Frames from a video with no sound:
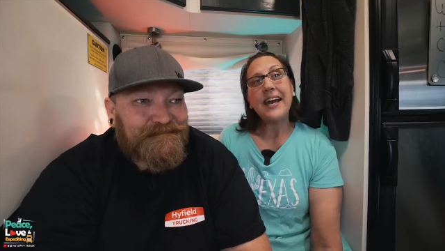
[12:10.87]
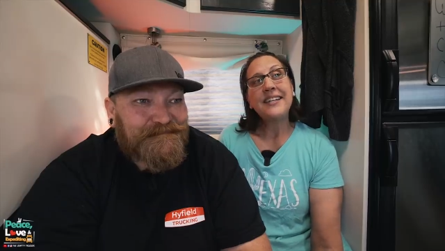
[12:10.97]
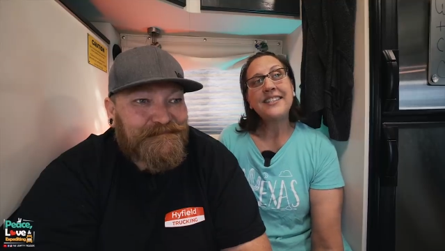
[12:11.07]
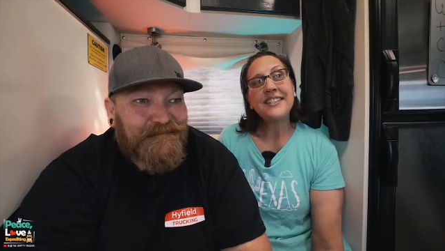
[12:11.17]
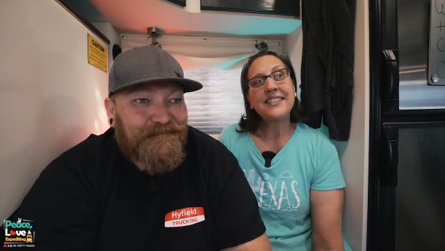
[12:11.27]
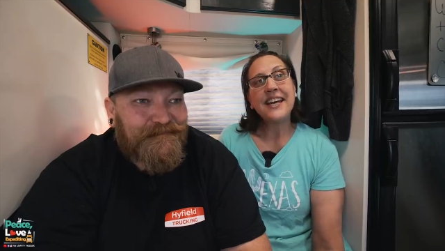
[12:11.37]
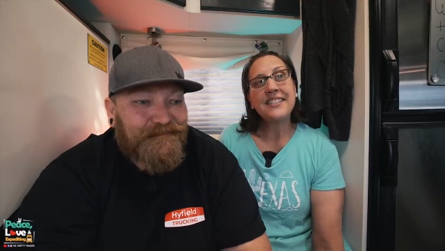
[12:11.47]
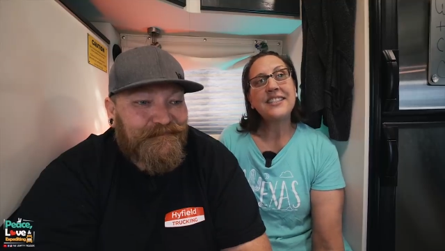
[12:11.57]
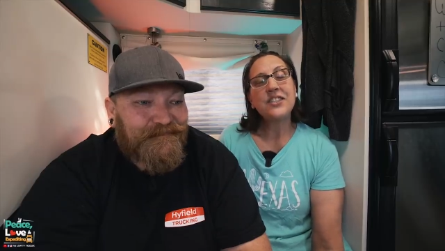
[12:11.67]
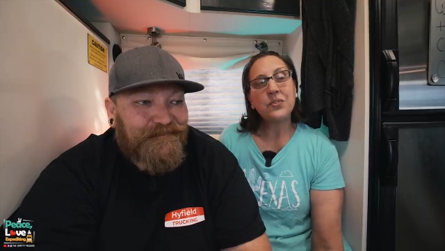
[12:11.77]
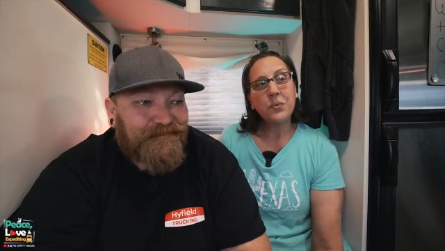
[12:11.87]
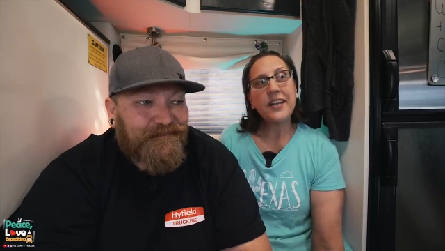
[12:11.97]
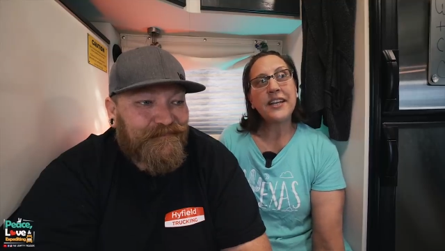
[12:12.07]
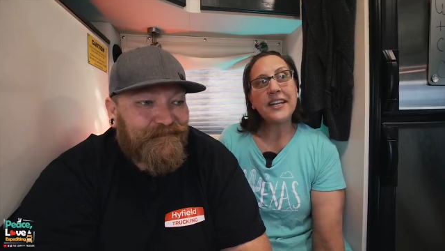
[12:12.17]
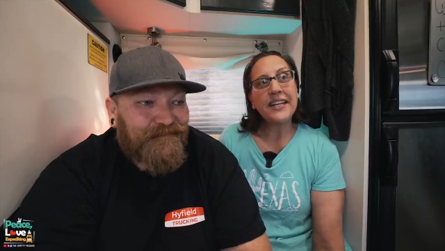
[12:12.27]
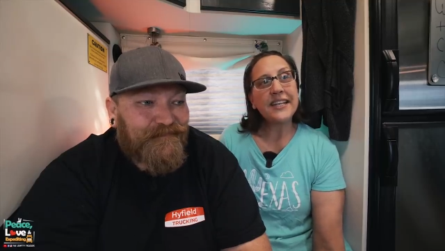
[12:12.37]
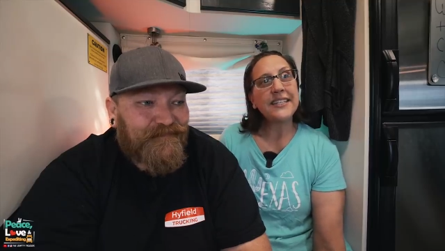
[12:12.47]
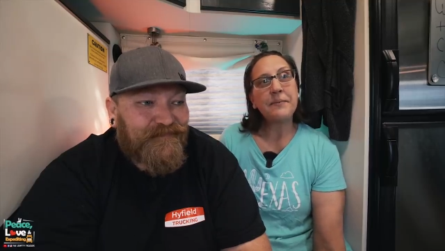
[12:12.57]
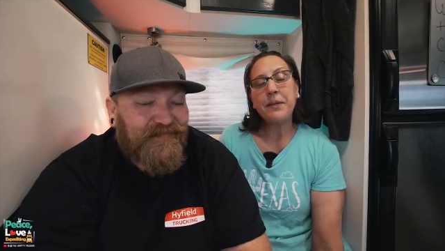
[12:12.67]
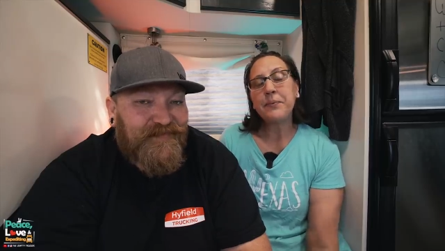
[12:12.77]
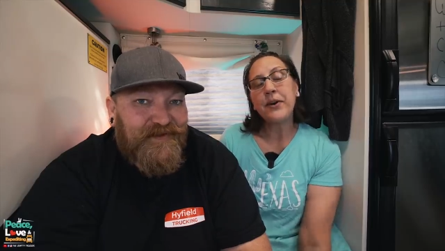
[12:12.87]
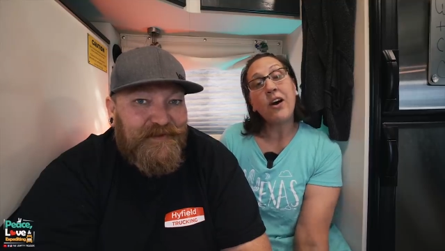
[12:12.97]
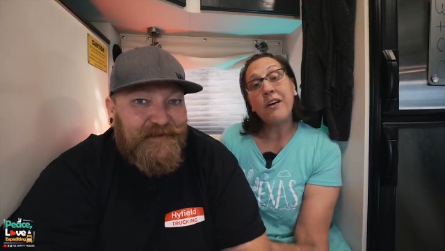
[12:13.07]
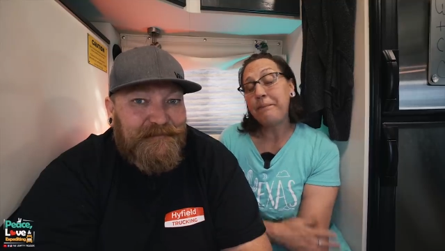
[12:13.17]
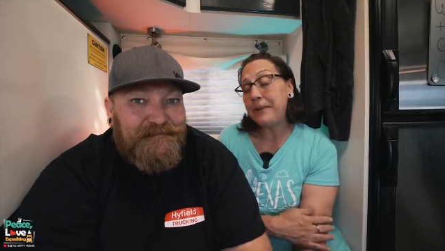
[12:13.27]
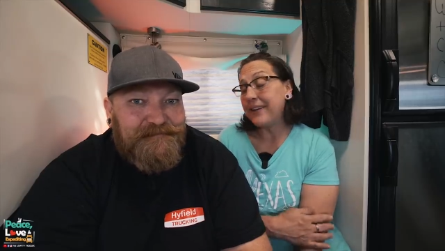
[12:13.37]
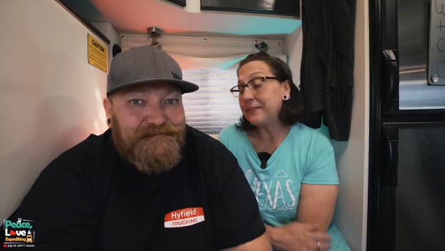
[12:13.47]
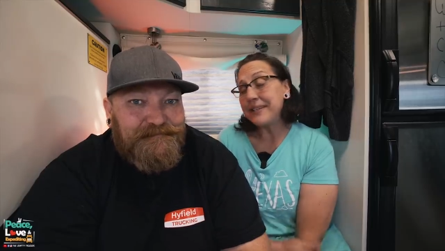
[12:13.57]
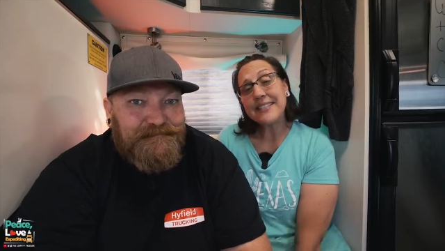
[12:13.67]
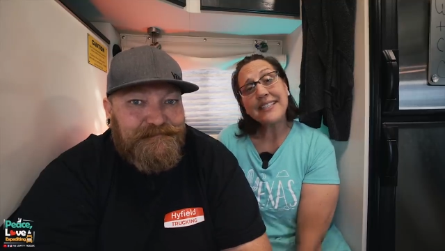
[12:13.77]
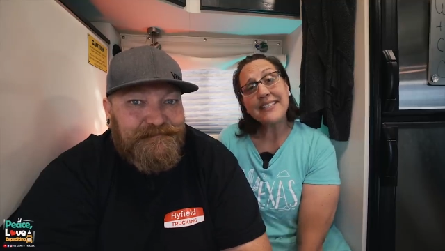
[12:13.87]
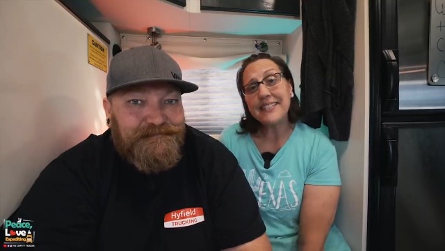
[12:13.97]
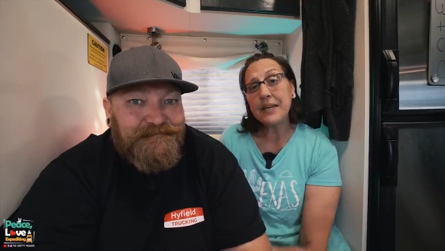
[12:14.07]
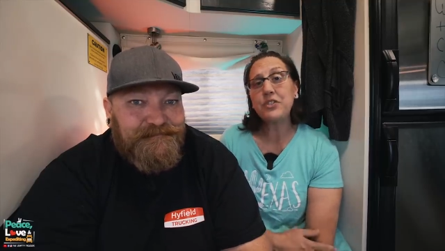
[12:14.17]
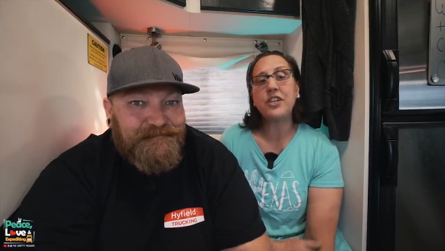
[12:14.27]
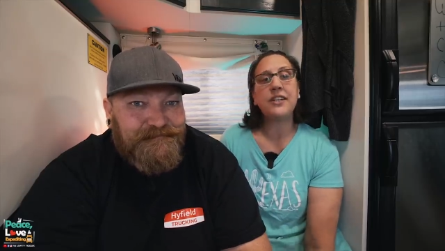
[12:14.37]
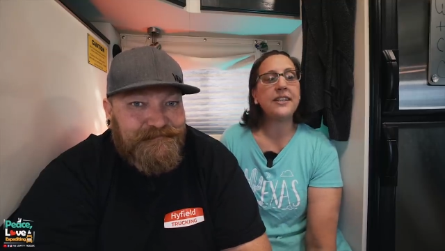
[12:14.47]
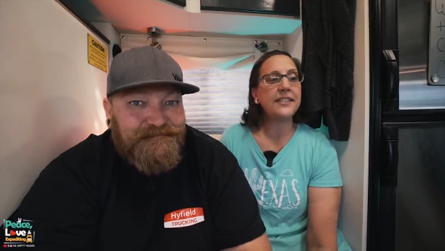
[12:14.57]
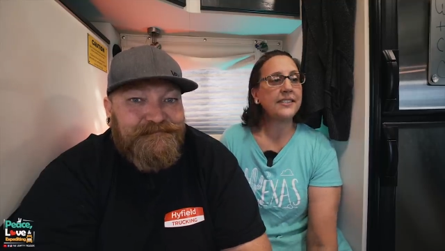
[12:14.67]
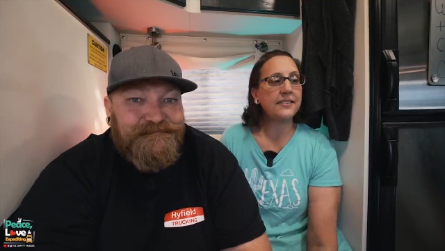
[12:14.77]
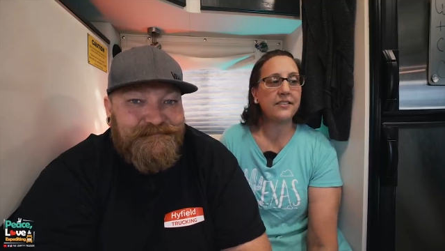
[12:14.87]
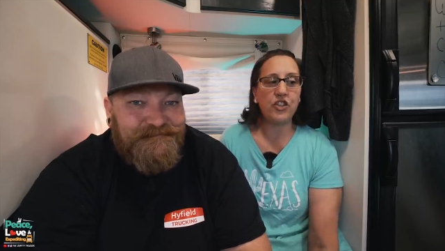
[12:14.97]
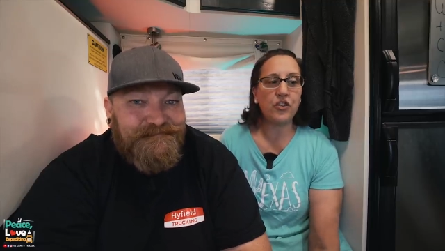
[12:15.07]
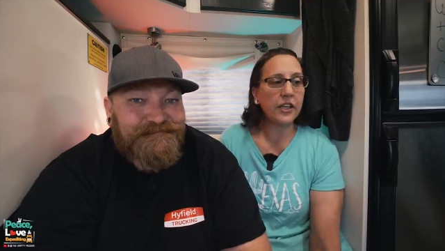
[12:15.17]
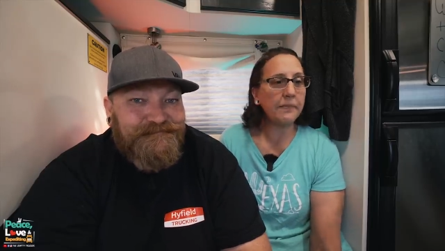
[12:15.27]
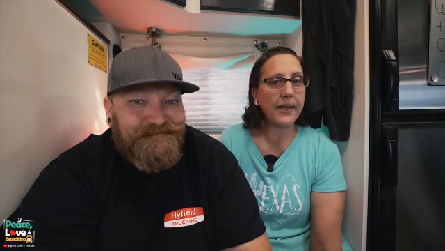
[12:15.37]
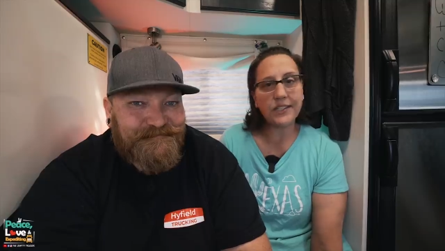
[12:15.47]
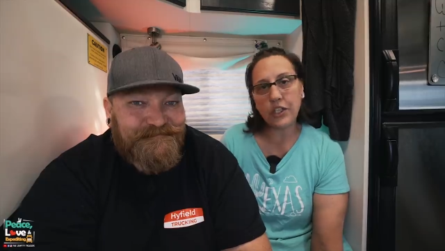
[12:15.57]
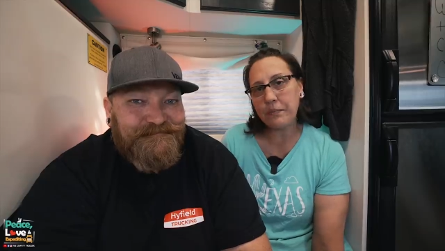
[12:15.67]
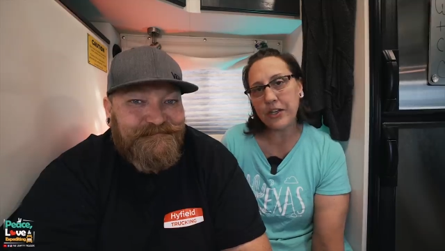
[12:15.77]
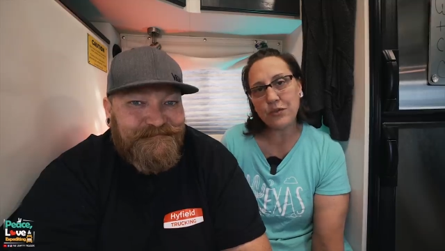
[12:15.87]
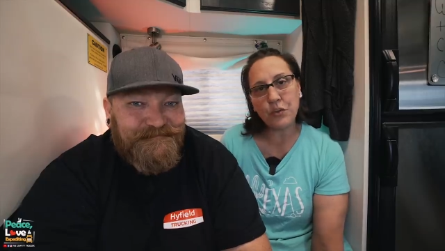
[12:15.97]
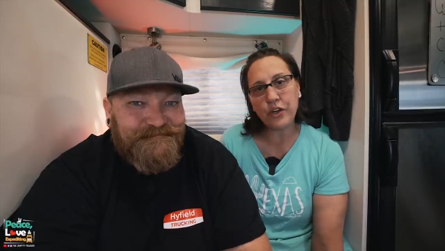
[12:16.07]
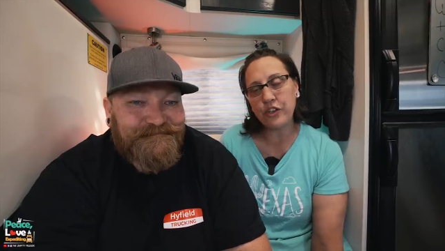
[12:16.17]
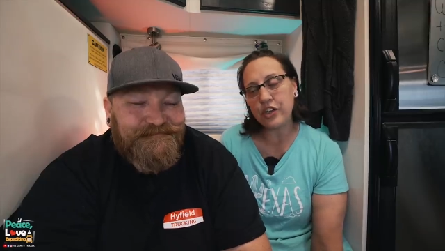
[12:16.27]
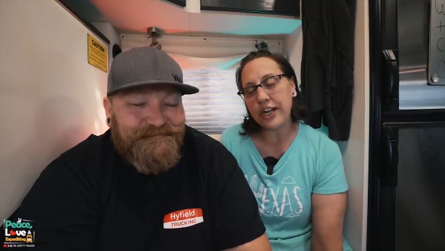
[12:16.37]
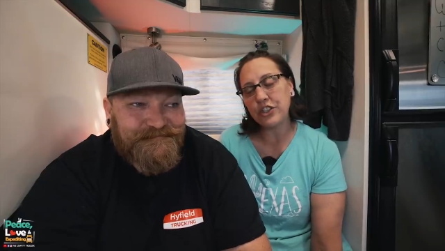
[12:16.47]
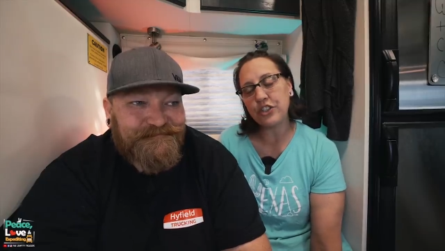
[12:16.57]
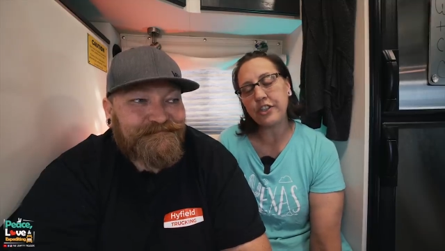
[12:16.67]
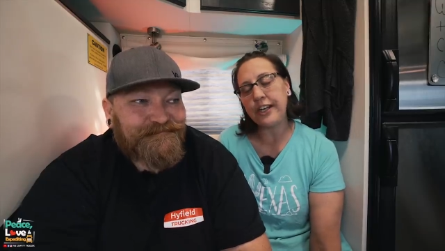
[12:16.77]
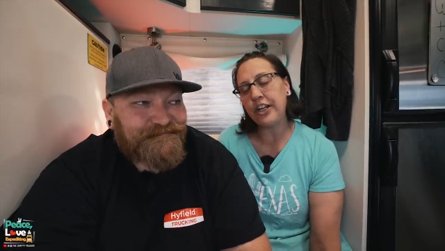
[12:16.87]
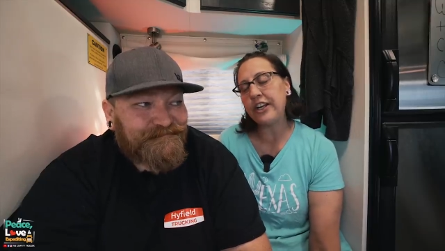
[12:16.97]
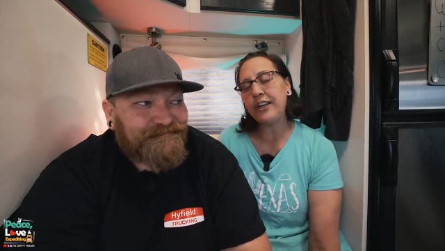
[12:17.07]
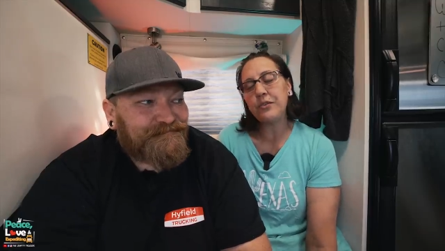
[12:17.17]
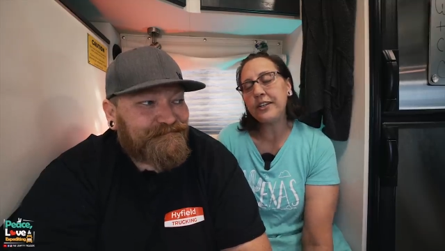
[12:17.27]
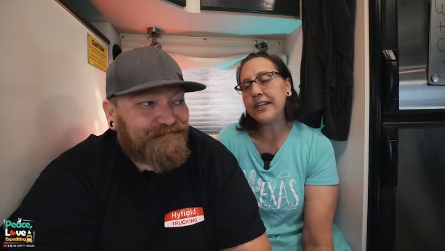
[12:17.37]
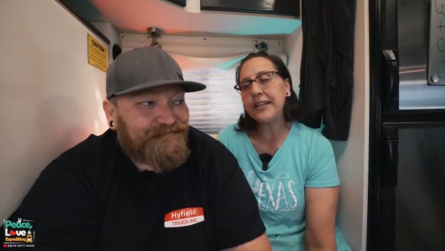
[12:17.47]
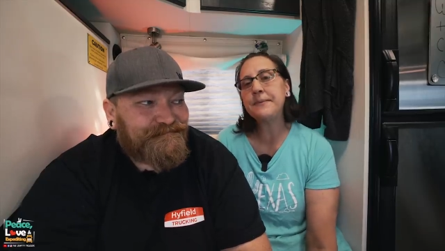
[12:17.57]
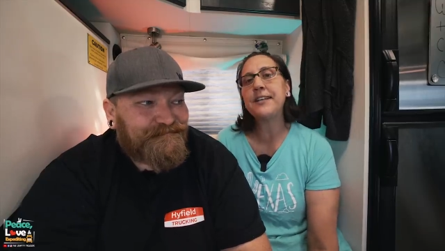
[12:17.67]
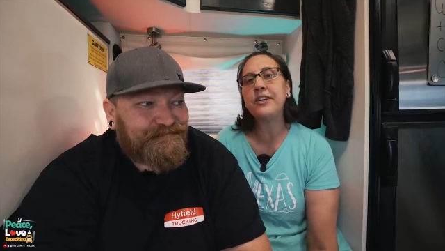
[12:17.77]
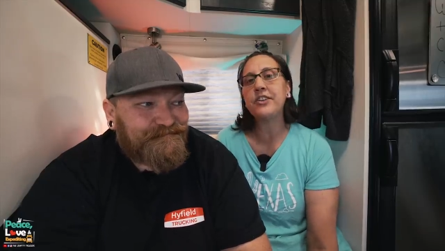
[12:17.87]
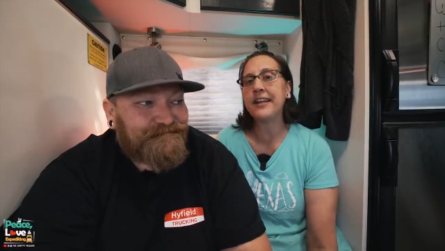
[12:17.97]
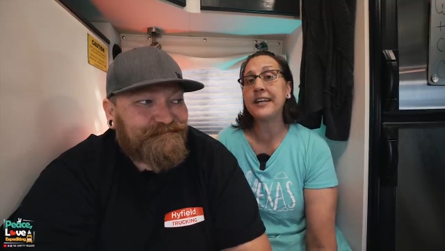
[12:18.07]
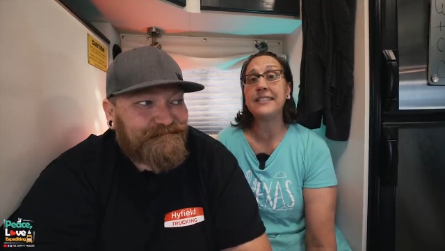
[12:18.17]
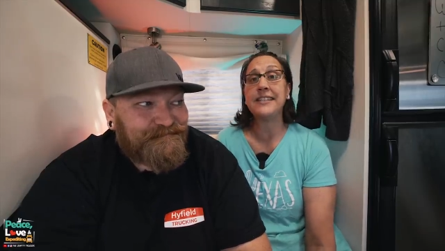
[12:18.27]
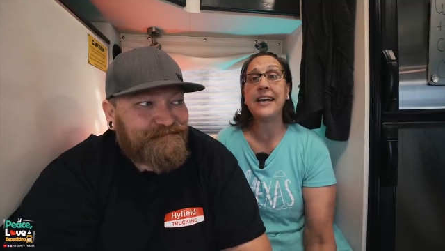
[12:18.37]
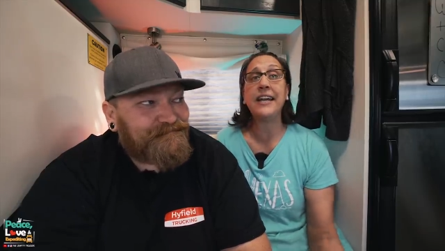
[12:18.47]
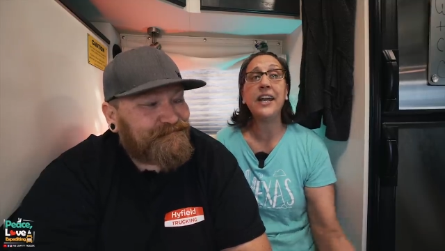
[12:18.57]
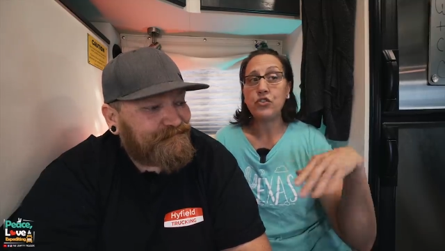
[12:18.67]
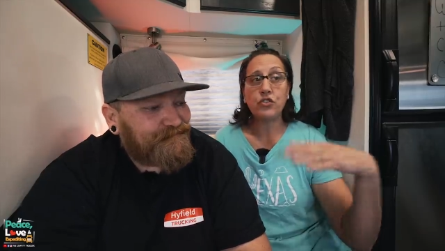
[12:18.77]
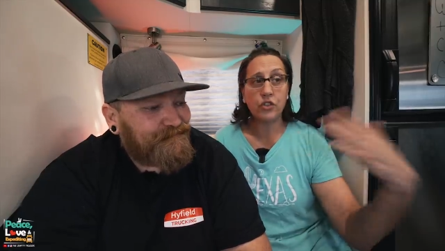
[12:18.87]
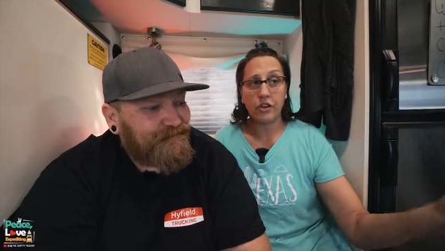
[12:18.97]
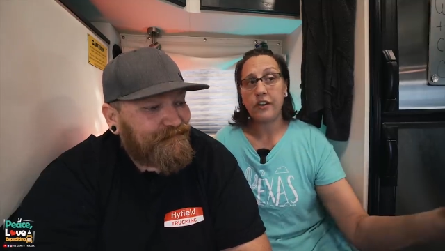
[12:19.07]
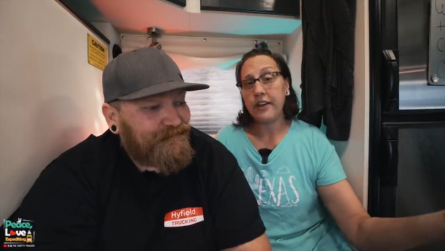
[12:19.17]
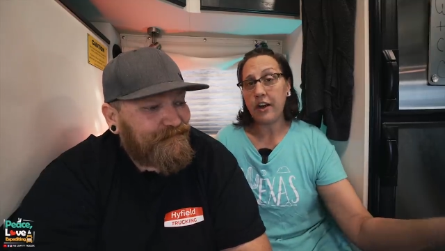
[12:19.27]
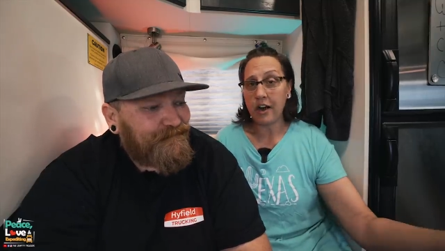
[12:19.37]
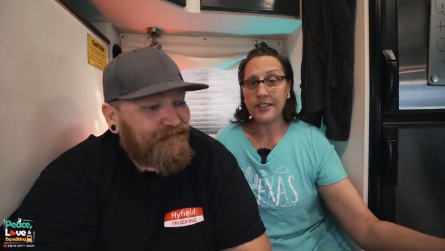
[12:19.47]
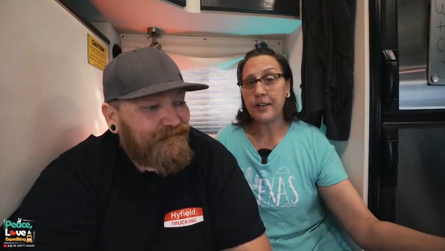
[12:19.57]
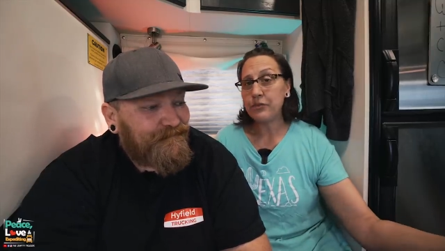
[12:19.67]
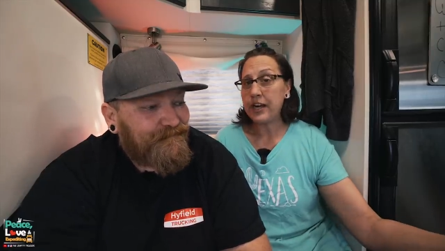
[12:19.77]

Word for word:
Speaker 1: it's just that's just one of the things that people a big misconception is you can make so much more in tractor trailer and it really comes down to like i said sure there are some